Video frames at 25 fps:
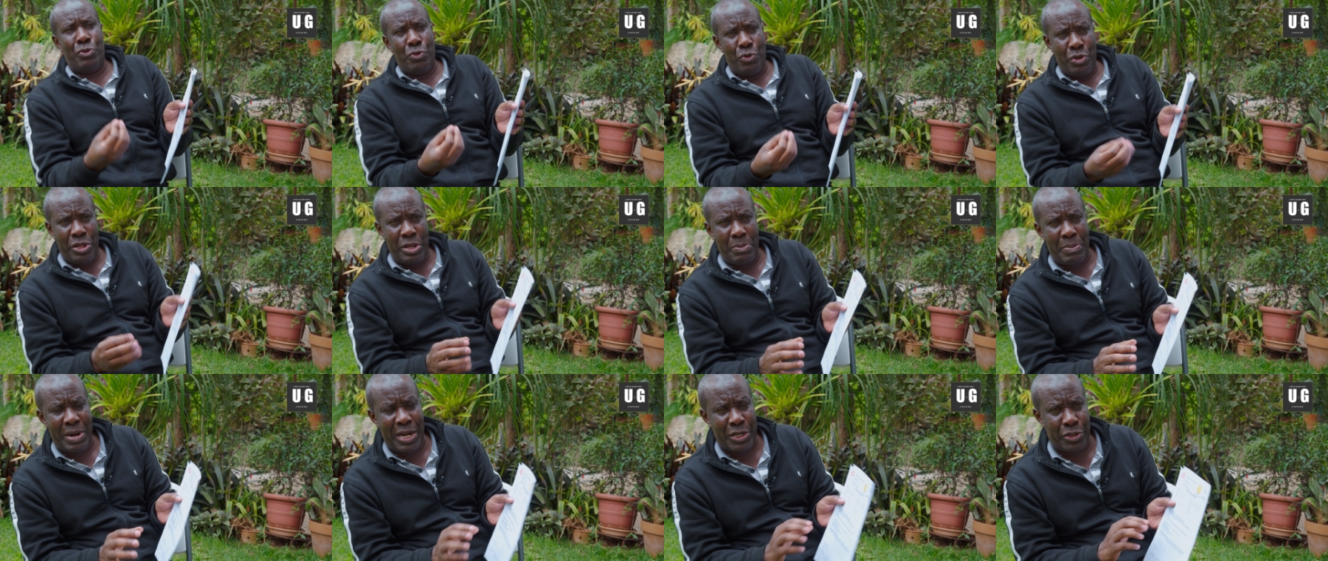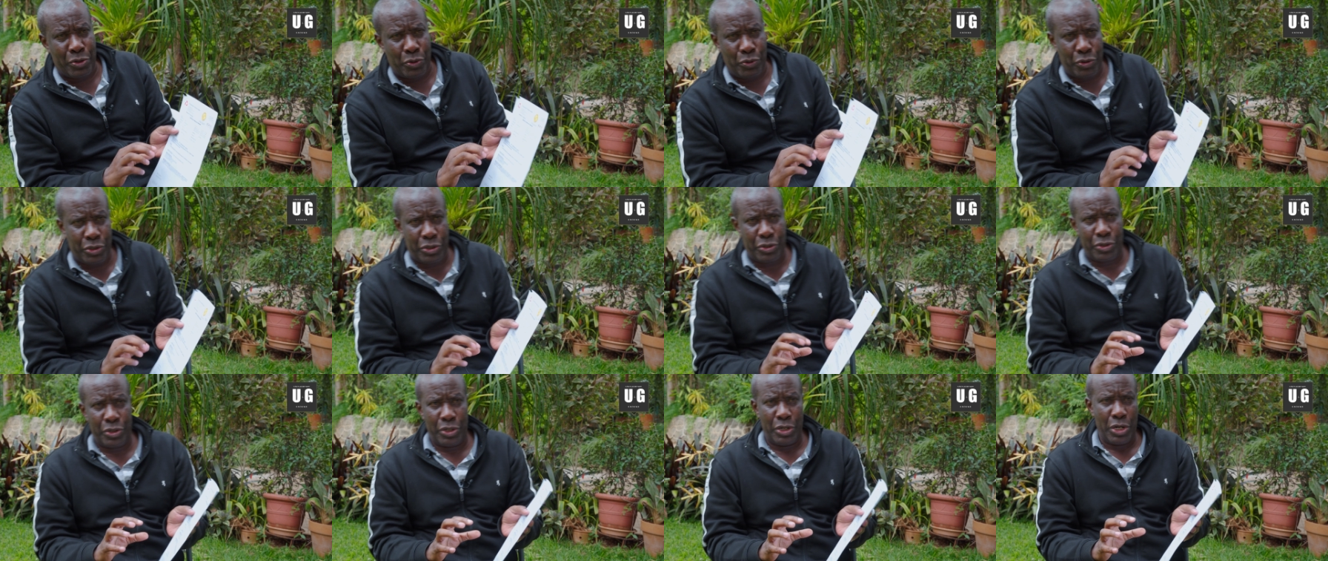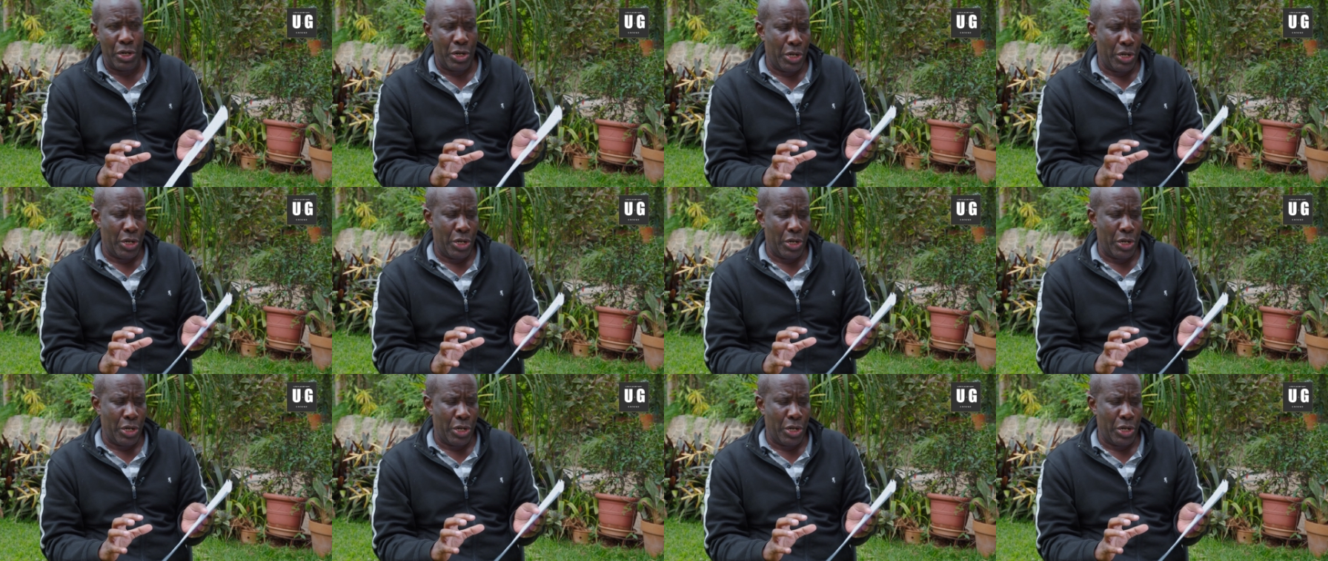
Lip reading: to do with the muscles,